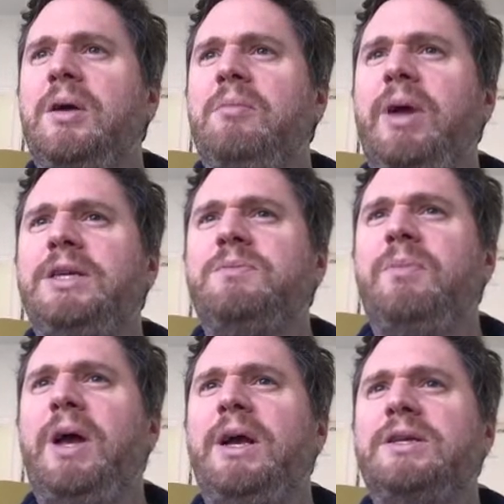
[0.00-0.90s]
base
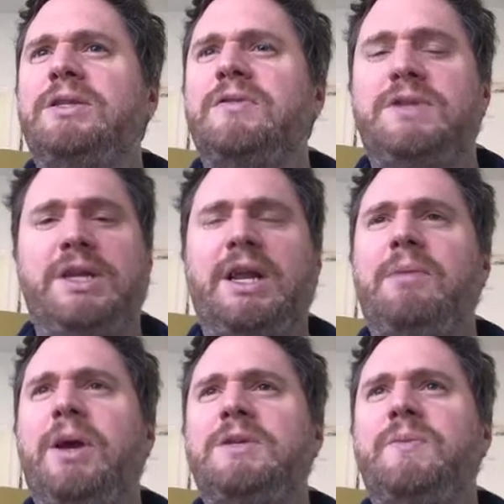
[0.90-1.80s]
pairs of DNA
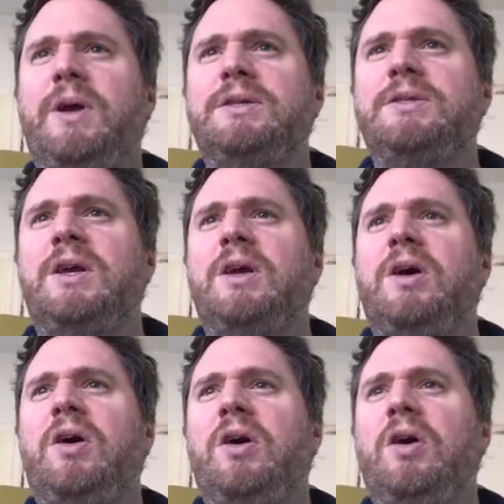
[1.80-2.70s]
base pairs
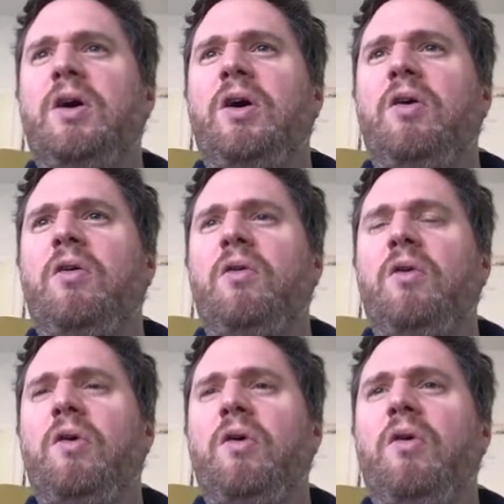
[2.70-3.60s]

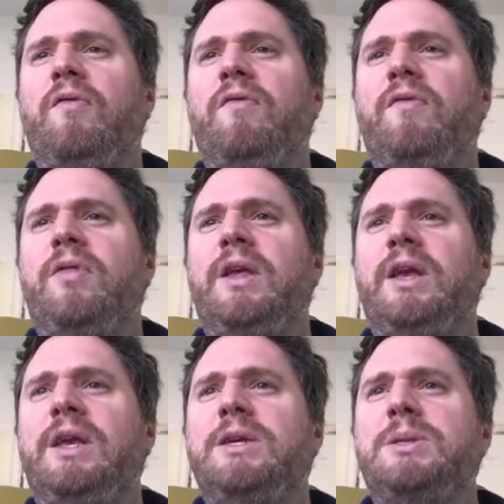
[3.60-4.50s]
of
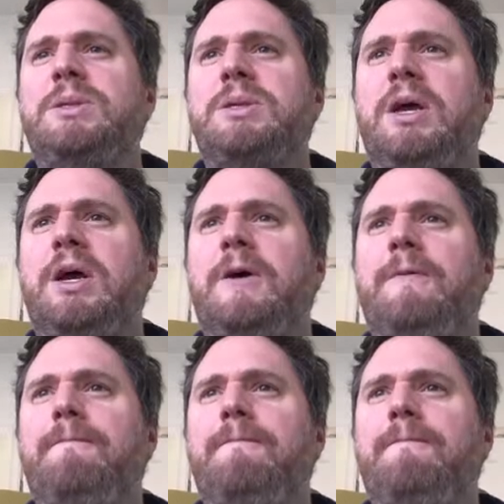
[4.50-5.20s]
these, I